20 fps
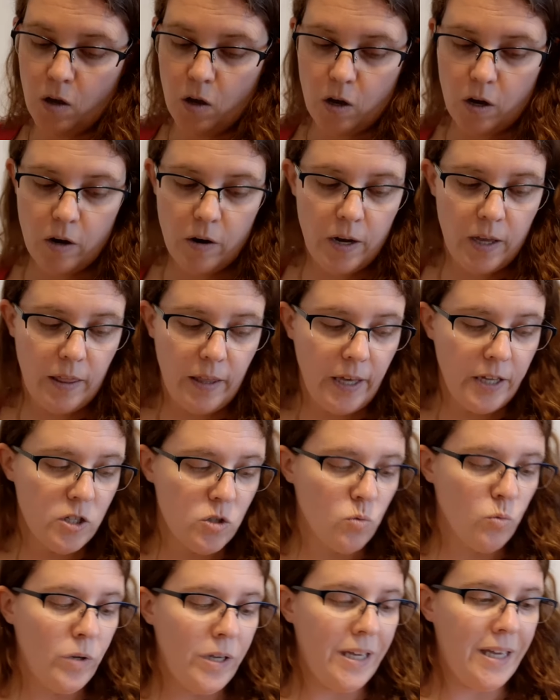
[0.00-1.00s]
All right, let's
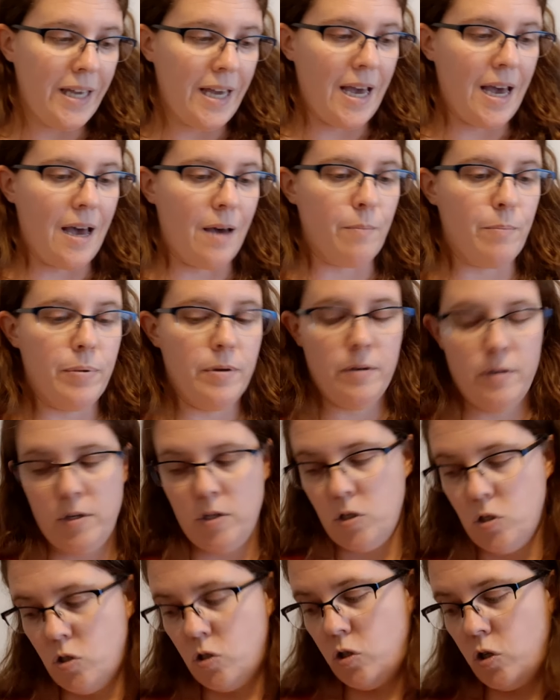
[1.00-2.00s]
recap.
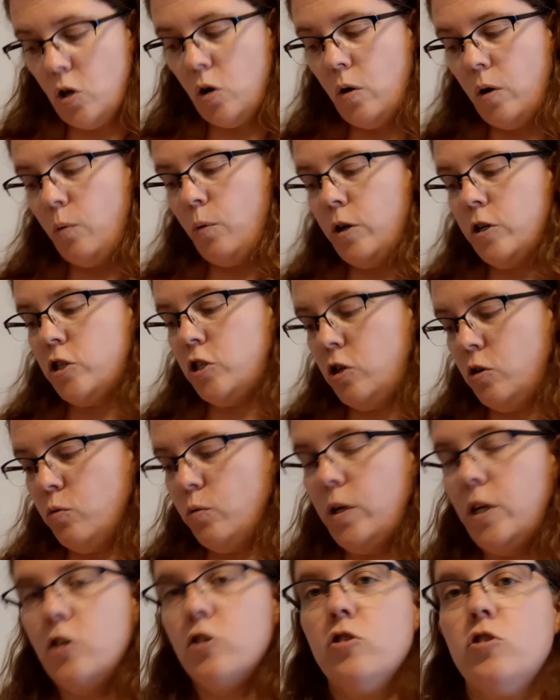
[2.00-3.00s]
So I want you to
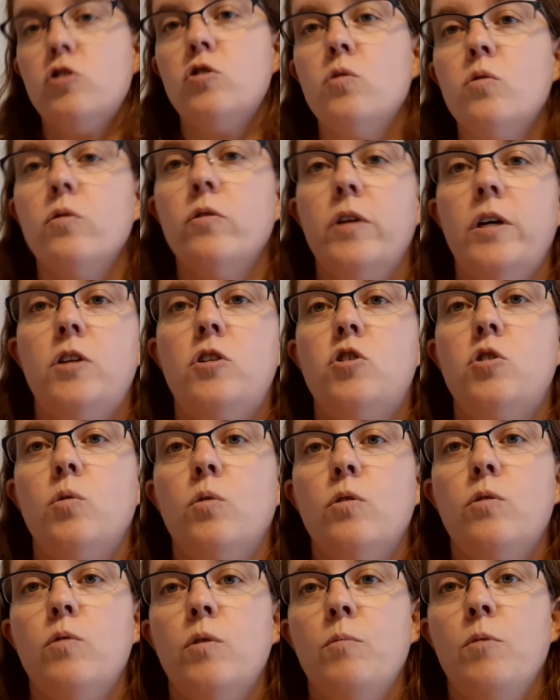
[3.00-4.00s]
read your story two
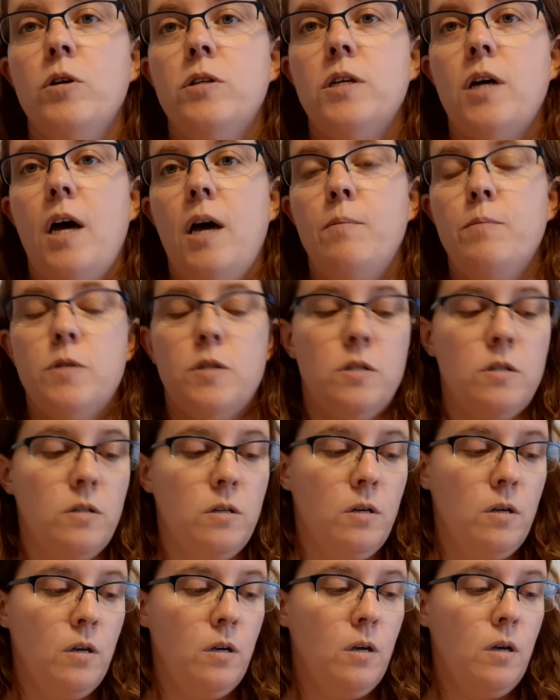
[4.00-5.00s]
or three more times.
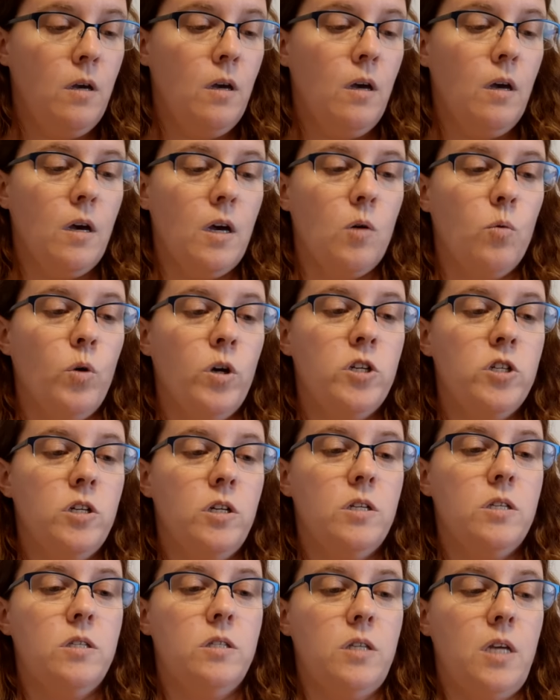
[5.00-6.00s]
I want you
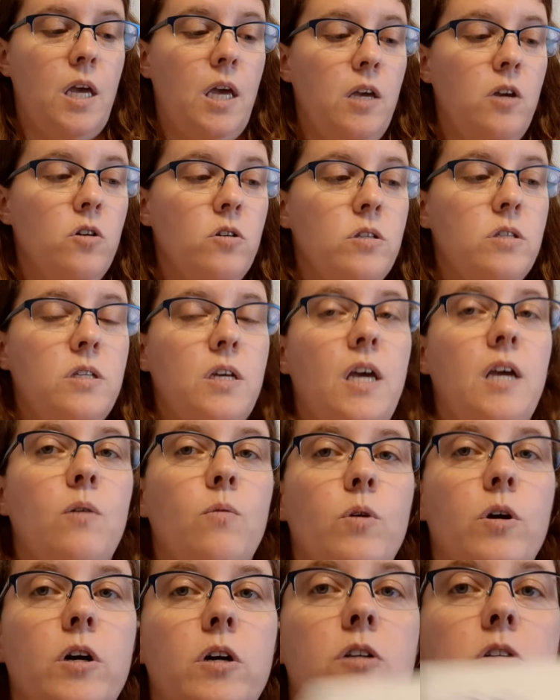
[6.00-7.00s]
to say your sight
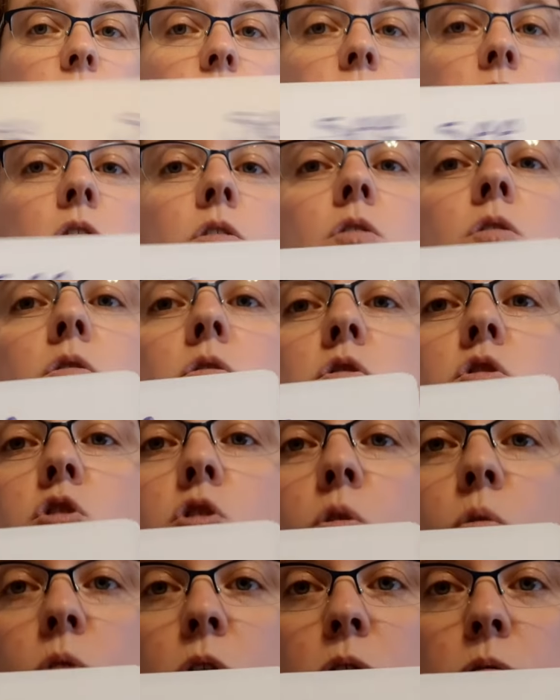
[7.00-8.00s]
words
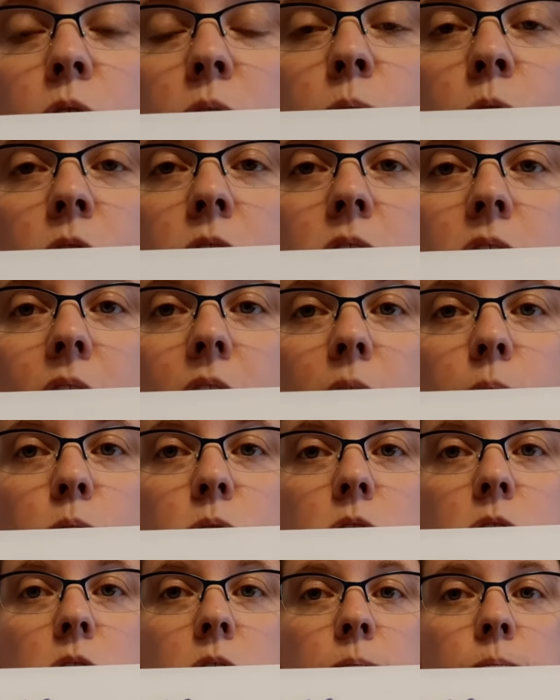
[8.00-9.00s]
two or three more
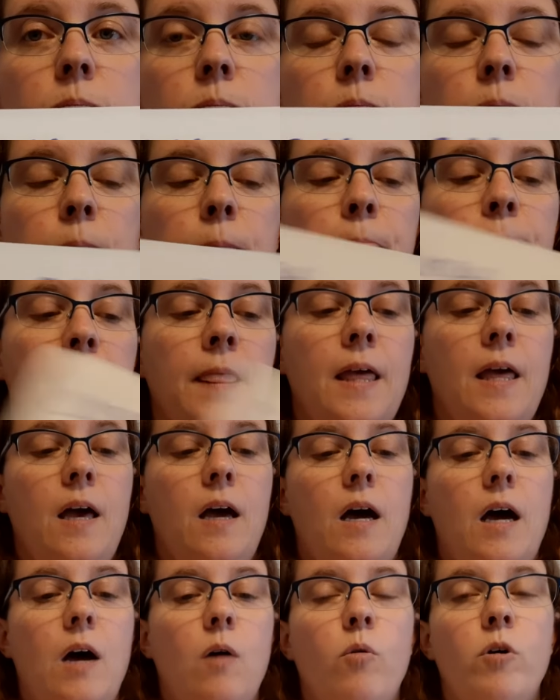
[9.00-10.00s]
times.
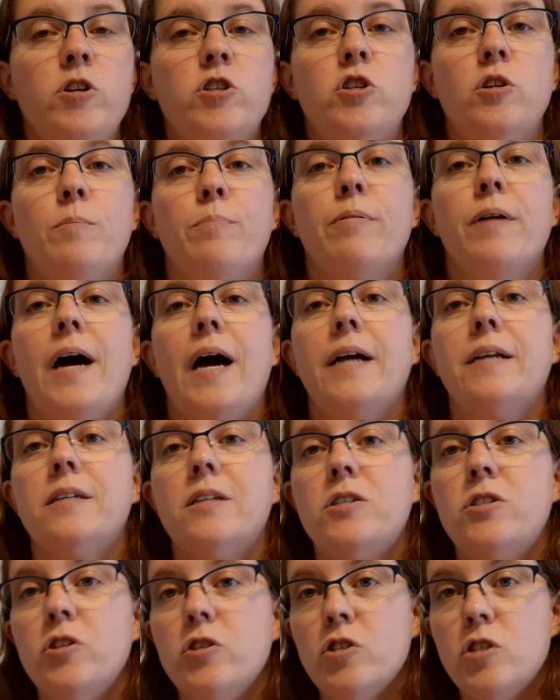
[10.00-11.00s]
I want you to
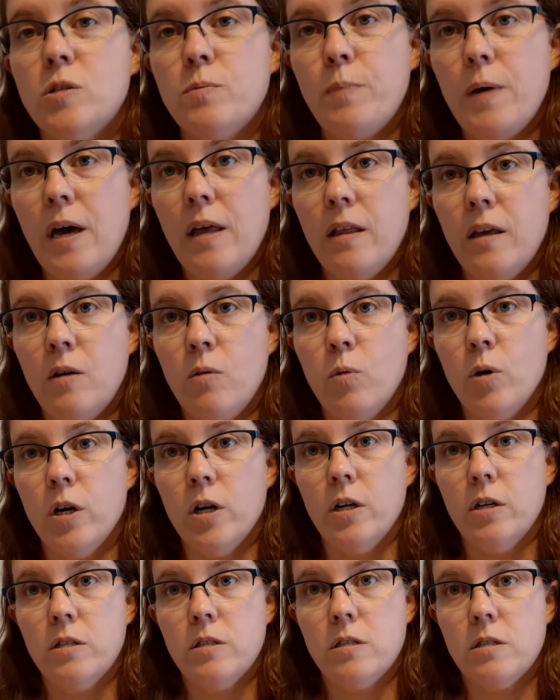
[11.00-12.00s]
practice your spelling
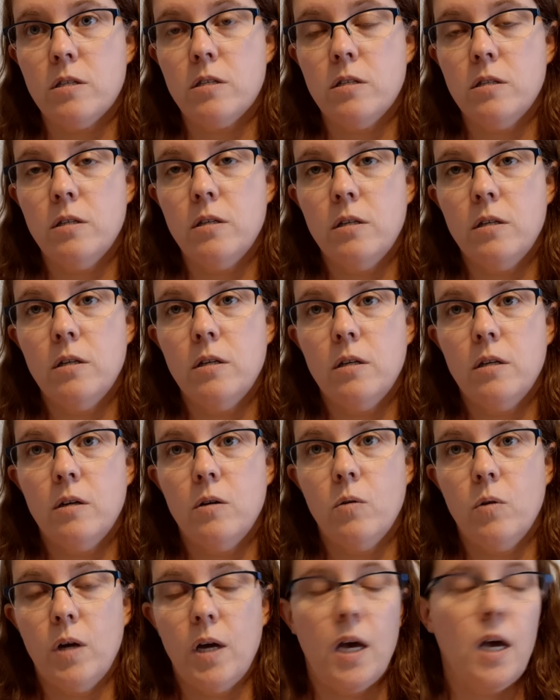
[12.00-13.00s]
words,
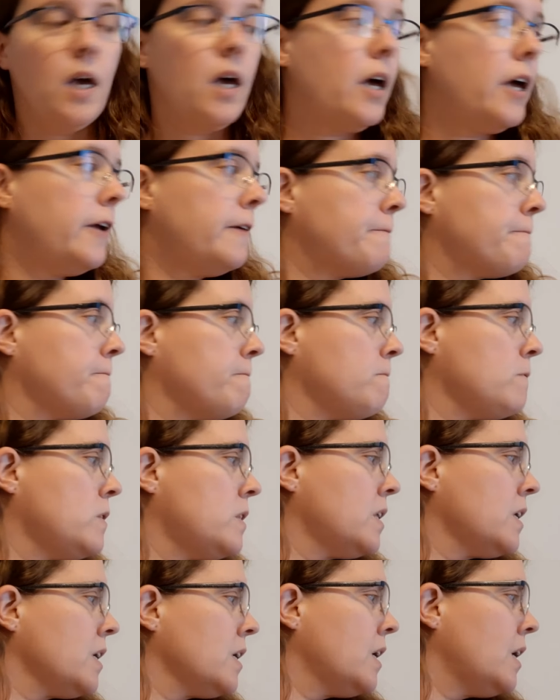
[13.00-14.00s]
okay?
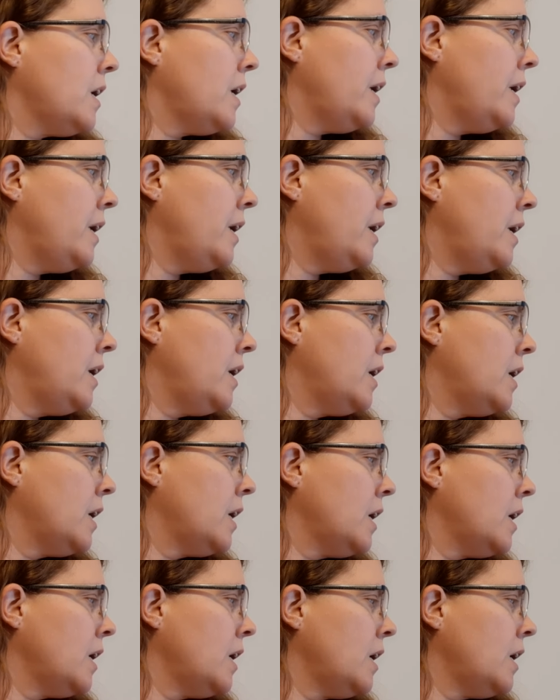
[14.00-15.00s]

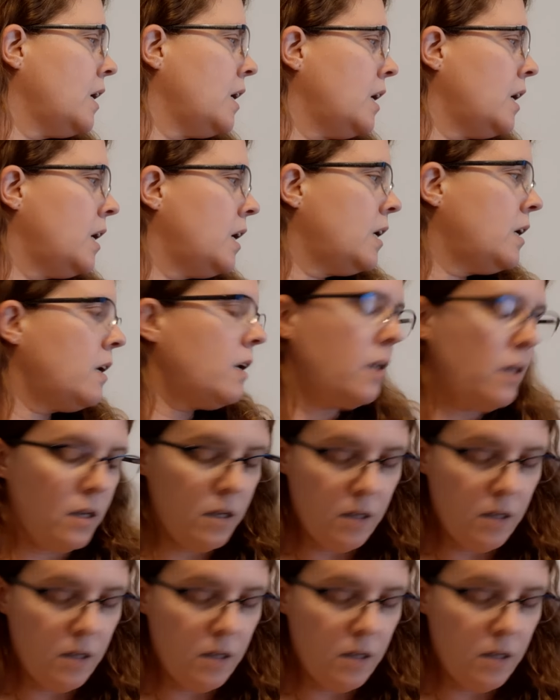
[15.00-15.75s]
And